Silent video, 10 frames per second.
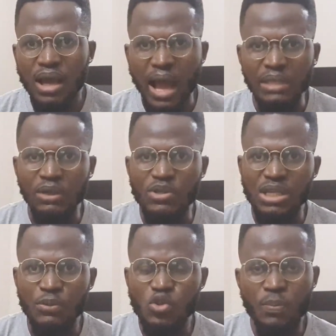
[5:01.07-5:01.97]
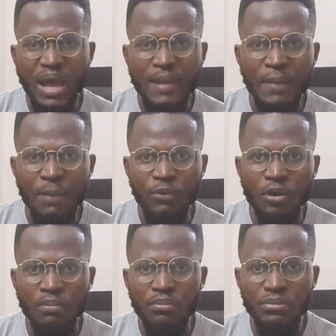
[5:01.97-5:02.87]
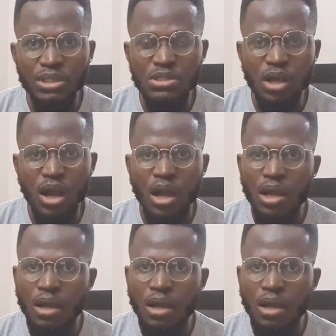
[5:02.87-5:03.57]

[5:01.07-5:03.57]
And I was able to buy my mom this car